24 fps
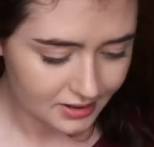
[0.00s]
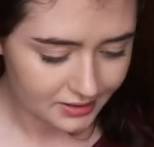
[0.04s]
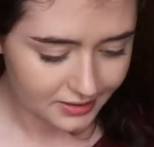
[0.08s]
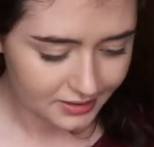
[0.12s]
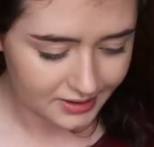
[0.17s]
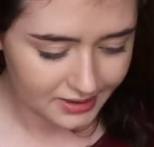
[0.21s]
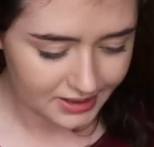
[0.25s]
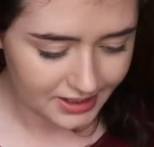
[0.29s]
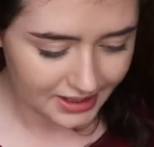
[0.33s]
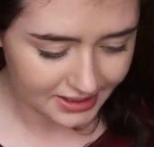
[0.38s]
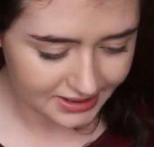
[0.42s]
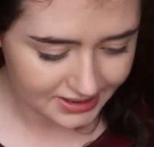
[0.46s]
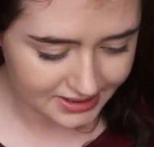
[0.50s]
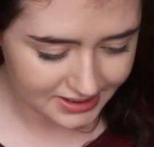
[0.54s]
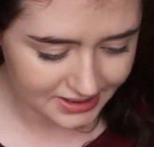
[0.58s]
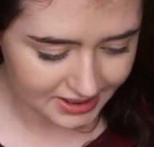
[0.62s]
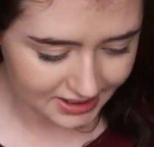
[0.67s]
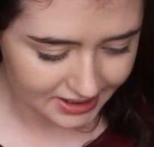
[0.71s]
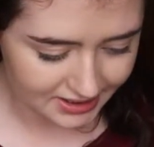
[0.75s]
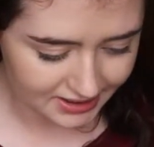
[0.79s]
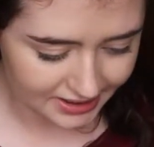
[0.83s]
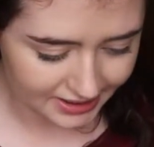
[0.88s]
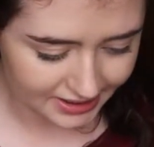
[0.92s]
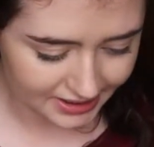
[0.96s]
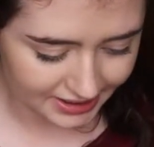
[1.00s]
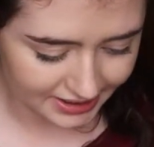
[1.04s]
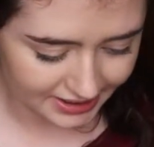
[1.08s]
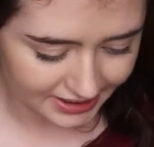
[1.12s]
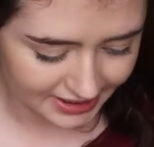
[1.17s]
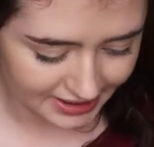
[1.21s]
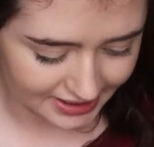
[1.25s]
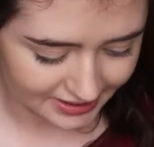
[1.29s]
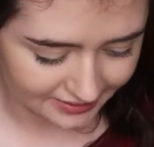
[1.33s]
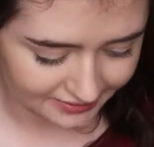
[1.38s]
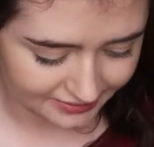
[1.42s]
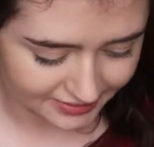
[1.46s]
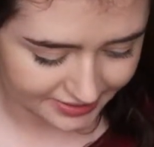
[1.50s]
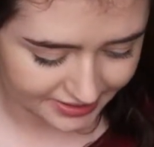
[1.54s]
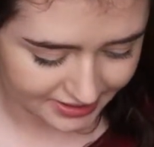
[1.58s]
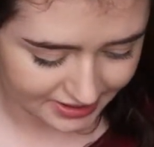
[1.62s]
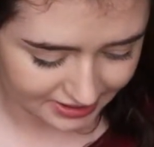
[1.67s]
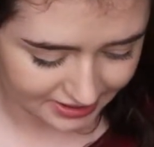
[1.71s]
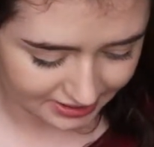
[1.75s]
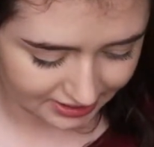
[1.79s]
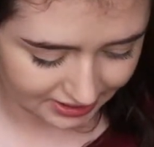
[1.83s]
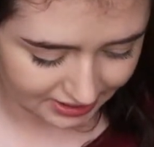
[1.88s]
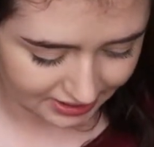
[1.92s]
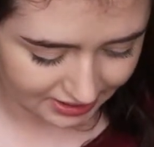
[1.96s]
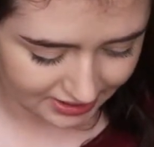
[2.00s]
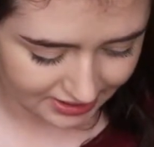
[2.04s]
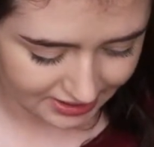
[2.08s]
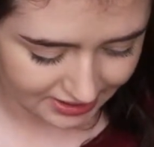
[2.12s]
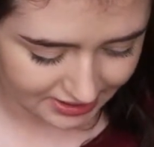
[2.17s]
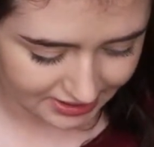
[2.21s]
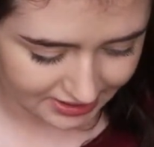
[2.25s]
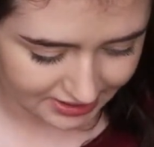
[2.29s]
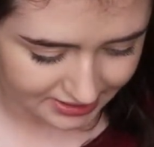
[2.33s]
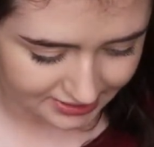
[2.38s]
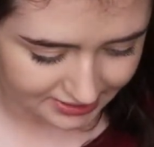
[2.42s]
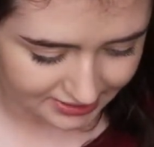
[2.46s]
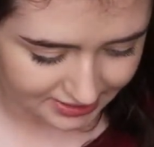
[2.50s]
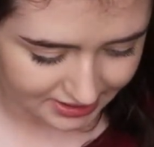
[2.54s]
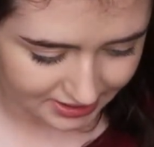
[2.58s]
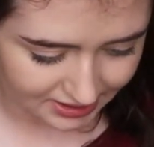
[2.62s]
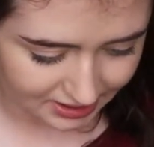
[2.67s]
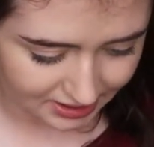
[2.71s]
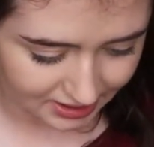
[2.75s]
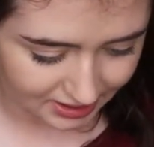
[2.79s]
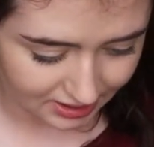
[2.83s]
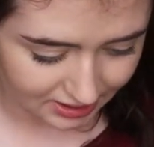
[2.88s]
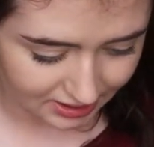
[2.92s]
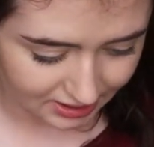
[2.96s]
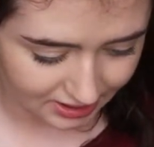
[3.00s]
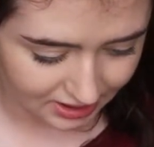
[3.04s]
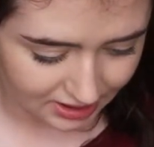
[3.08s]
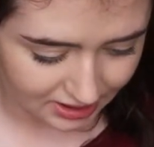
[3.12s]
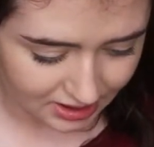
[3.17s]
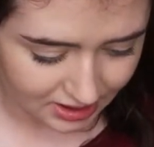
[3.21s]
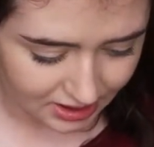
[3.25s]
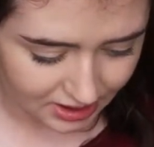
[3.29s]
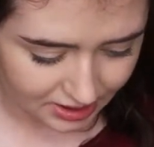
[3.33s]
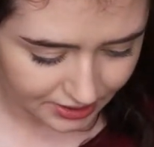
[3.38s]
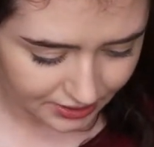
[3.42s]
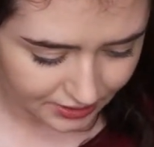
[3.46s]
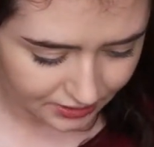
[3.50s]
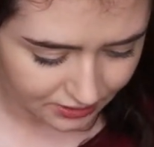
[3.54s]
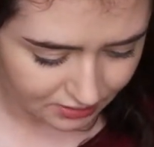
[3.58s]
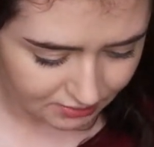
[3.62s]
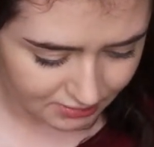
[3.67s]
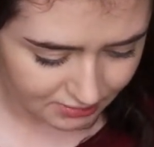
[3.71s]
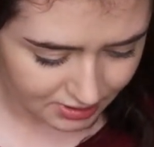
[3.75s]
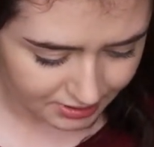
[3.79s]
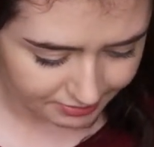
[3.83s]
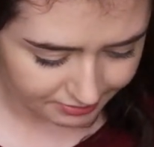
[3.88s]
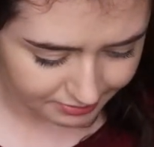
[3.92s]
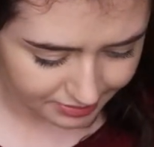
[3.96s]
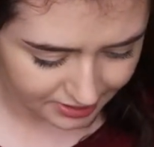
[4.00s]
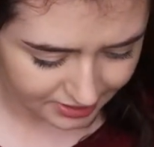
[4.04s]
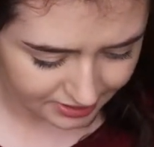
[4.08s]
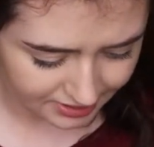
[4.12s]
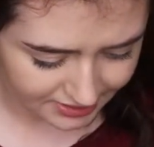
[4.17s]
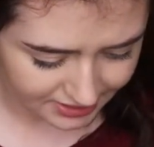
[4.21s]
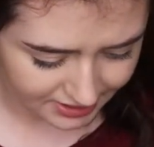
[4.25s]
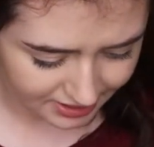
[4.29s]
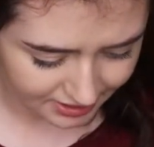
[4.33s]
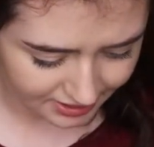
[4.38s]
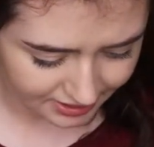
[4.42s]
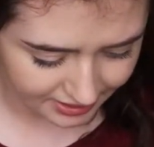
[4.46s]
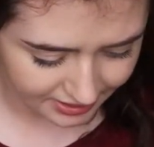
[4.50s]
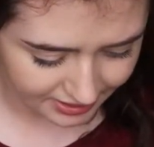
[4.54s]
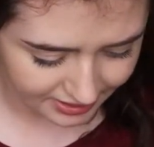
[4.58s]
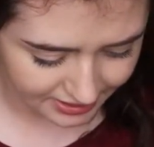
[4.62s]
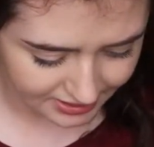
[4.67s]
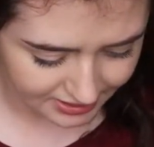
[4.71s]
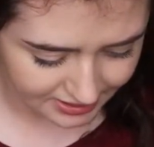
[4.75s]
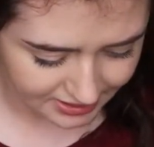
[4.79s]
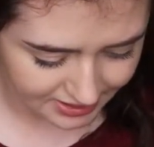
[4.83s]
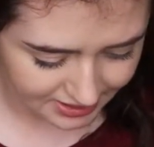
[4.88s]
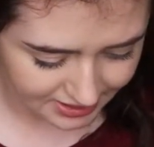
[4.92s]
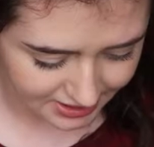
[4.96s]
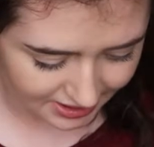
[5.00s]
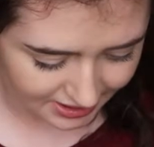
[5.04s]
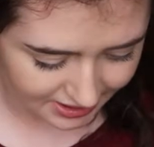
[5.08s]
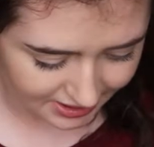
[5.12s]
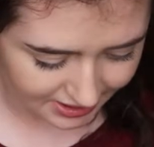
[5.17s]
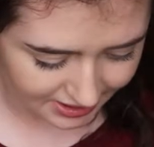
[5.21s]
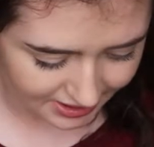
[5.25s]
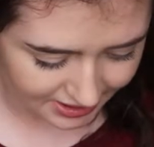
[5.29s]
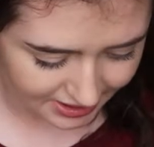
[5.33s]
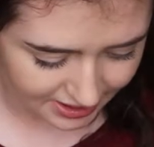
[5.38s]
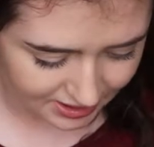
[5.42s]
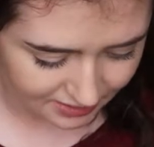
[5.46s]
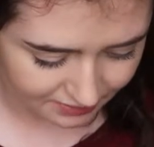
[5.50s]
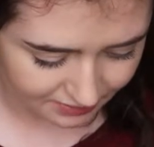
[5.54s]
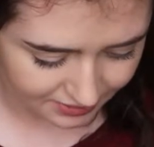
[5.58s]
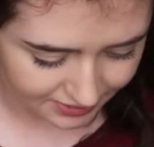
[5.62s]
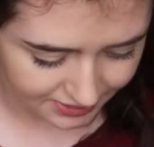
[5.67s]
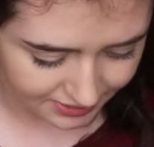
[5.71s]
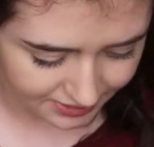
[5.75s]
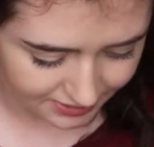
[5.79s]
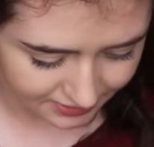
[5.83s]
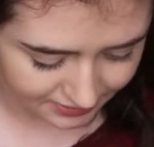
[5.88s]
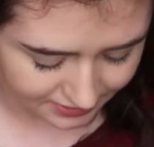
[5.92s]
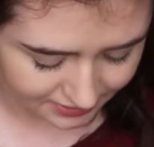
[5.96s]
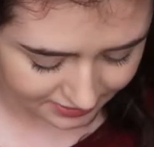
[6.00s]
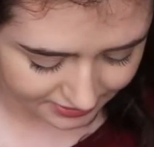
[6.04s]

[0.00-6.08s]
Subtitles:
The next thing that I have seen is the Human Plus Kind skincare with a